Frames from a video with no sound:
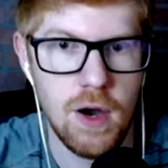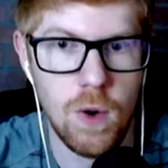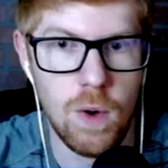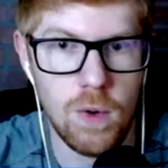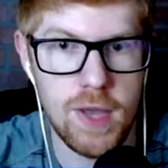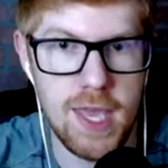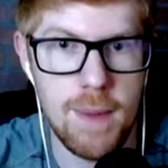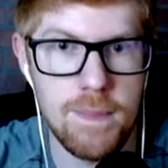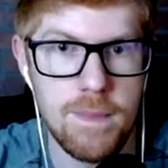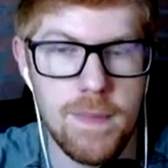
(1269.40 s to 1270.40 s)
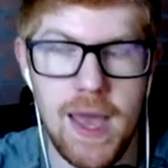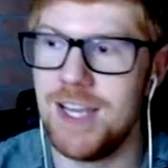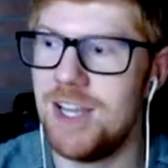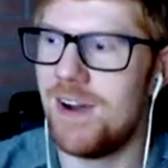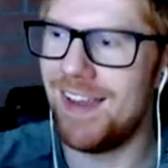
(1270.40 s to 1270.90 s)
Oh, okay. Yep. I
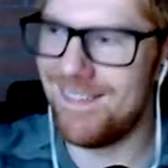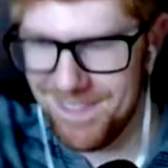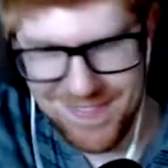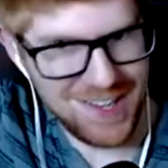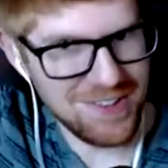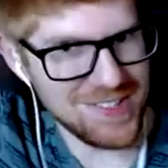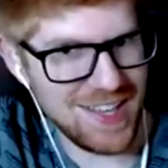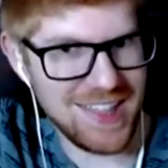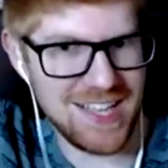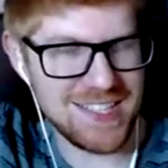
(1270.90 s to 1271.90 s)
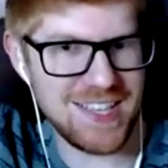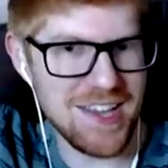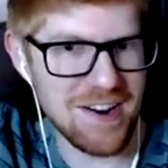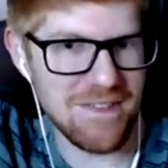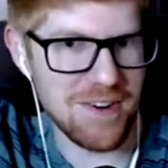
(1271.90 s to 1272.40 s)
knew it. I was like, that's
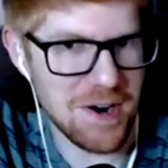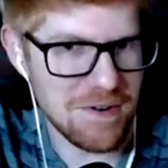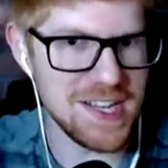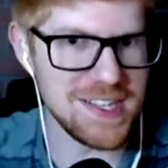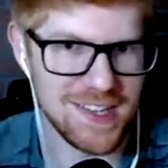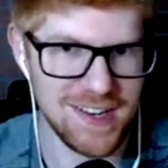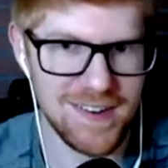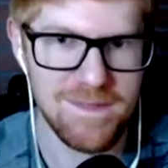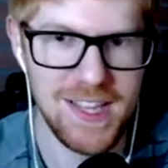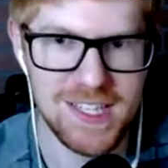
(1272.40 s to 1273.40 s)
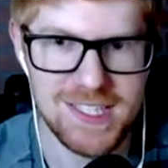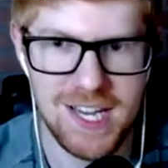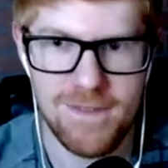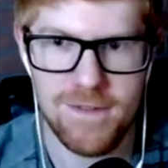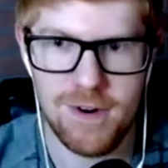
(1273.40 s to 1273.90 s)
here for a reason. It's
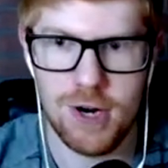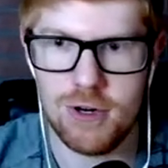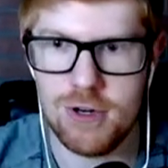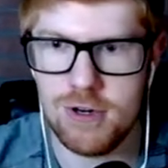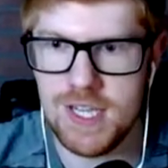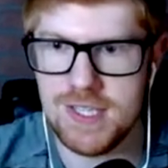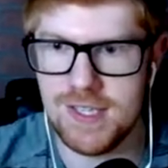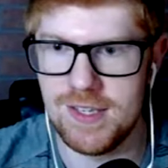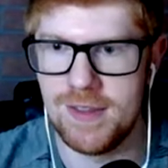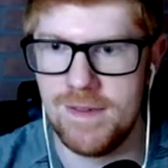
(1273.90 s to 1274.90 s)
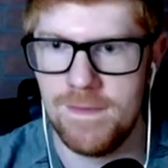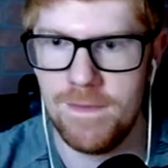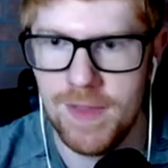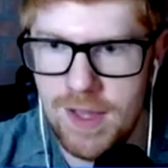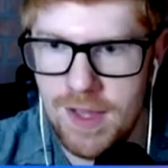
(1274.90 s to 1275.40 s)
here for a reason.
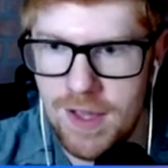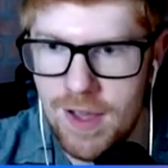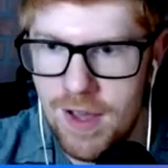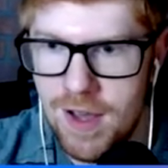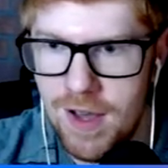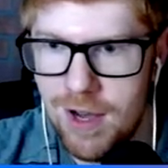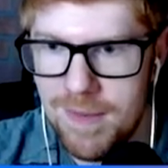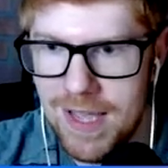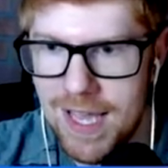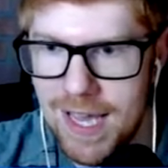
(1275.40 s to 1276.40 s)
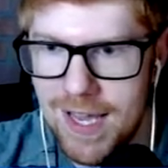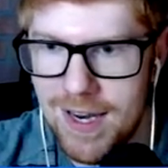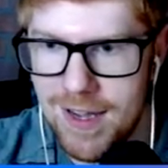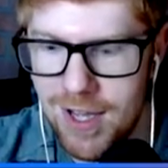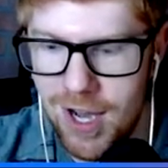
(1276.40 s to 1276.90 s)
Oh my
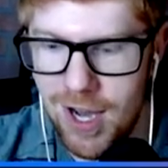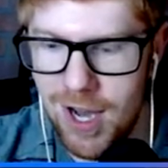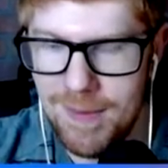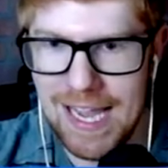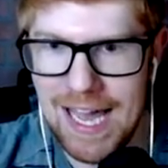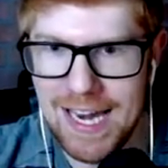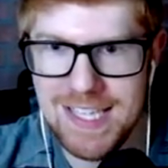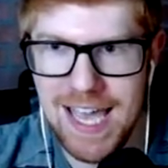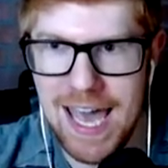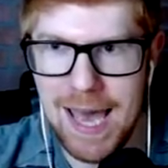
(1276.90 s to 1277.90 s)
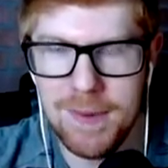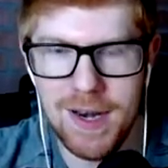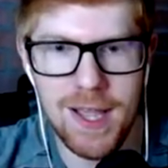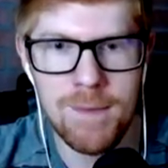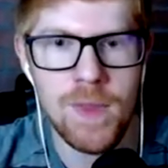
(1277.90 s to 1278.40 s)
god. Oh my god, it's
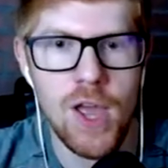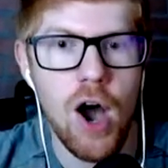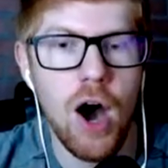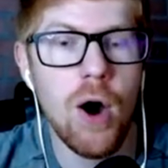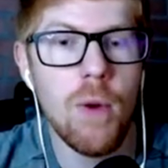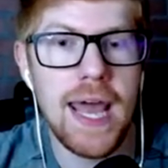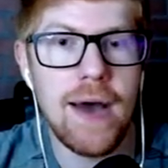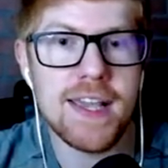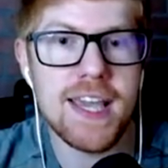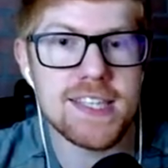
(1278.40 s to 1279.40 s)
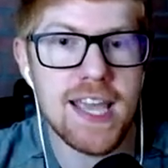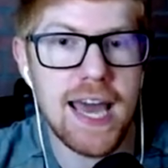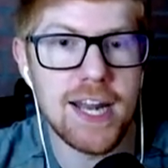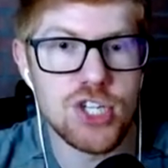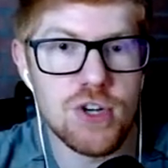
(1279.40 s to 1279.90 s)
happening. Oh, but now I guess I
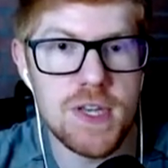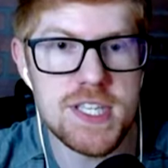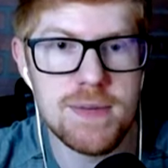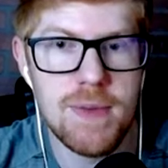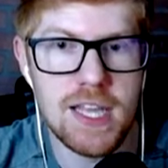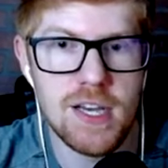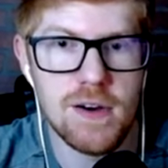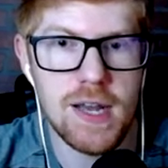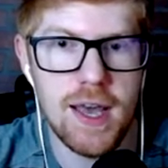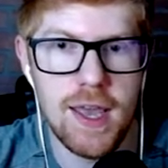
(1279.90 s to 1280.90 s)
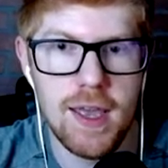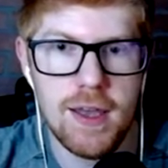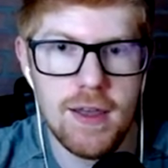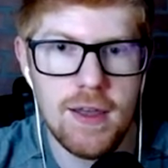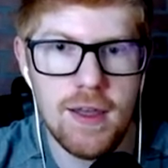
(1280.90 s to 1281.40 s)
got a choice to make, don't I?
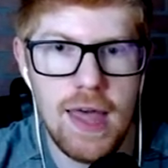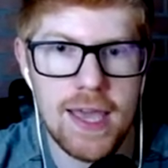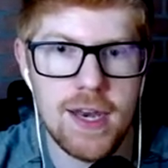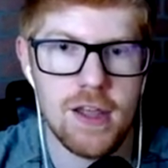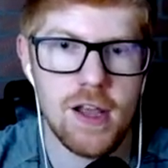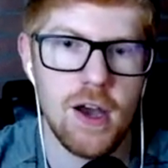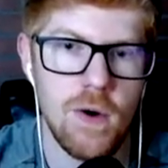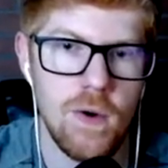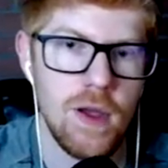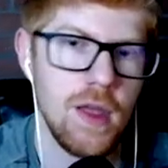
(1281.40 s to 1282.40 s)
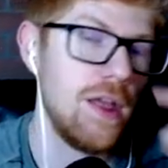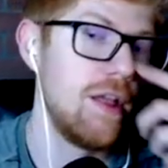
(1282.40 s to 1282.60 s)
I can either go